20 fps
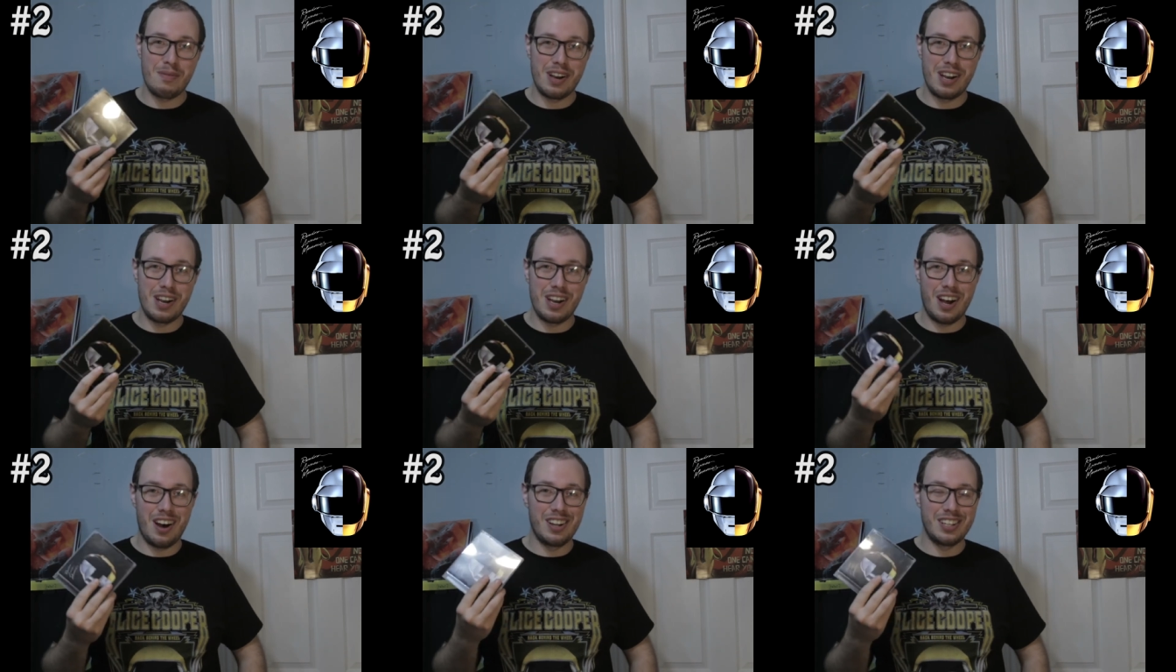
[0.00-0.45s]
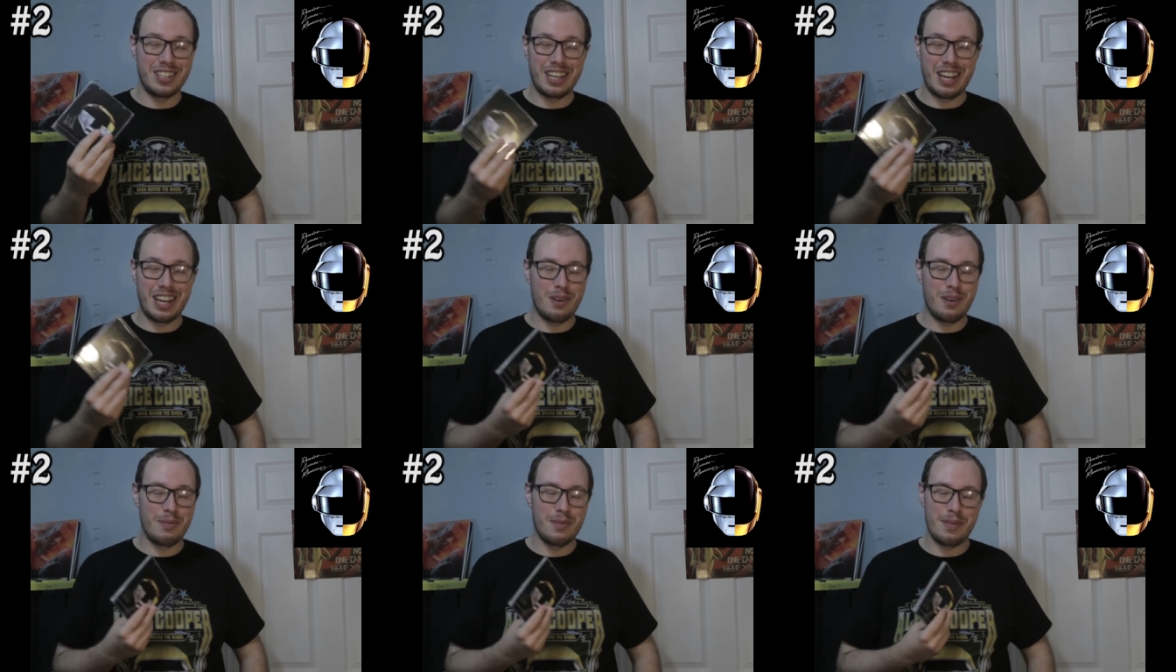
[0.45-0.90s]
uh, on the
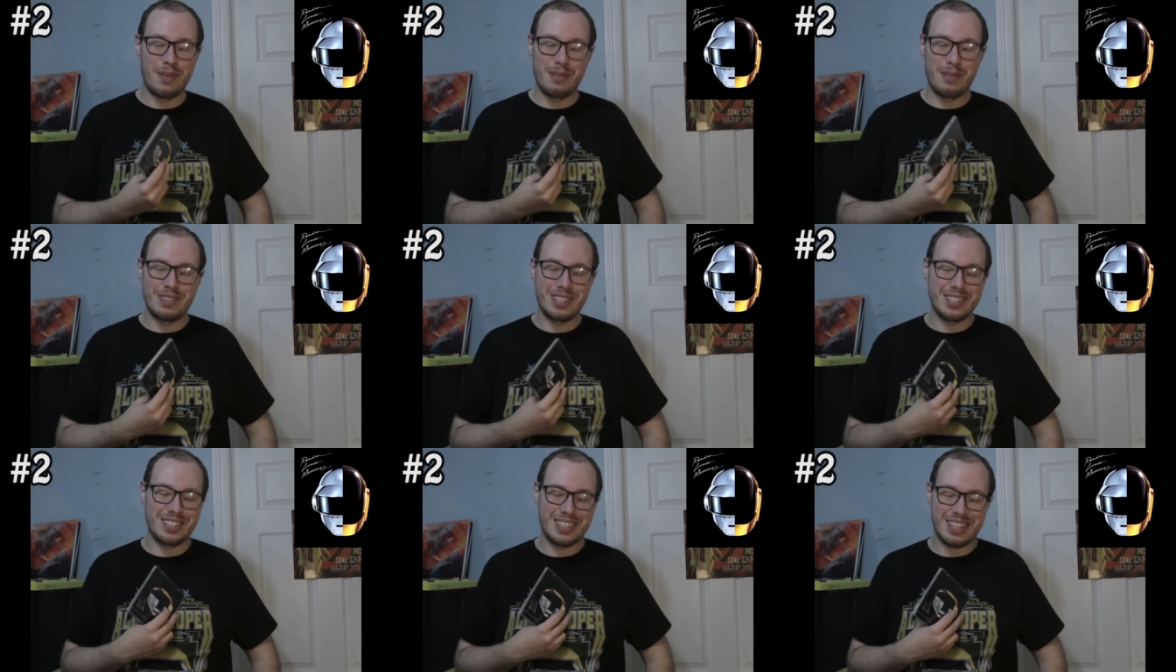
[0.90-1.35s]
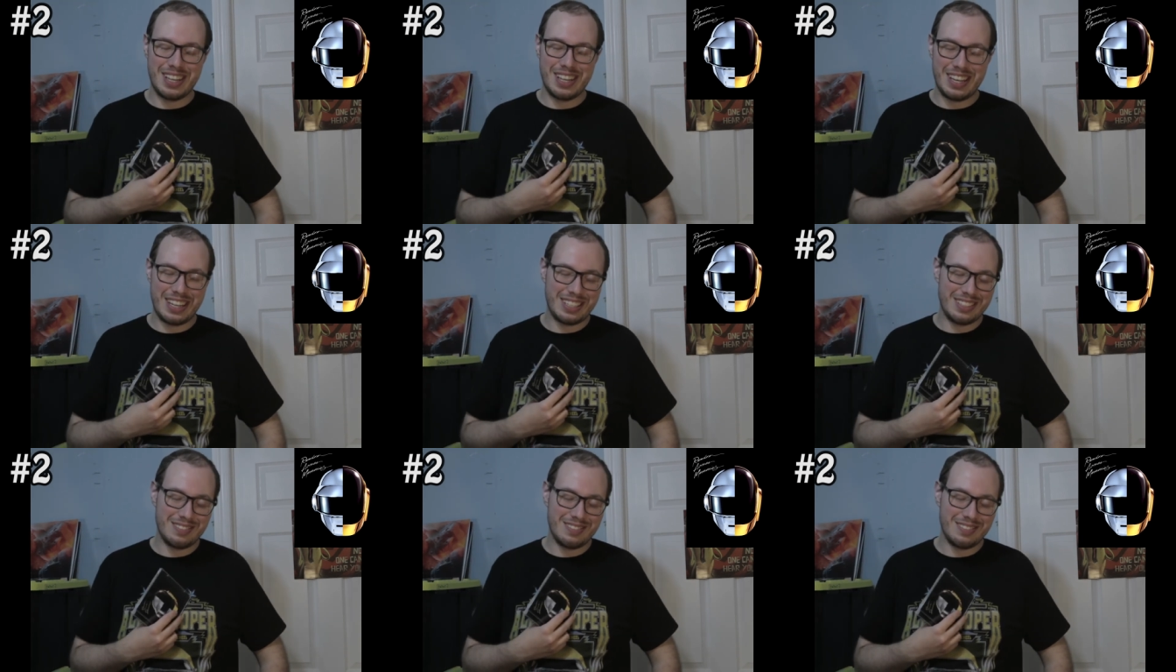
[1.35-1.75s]
album, I'm just like,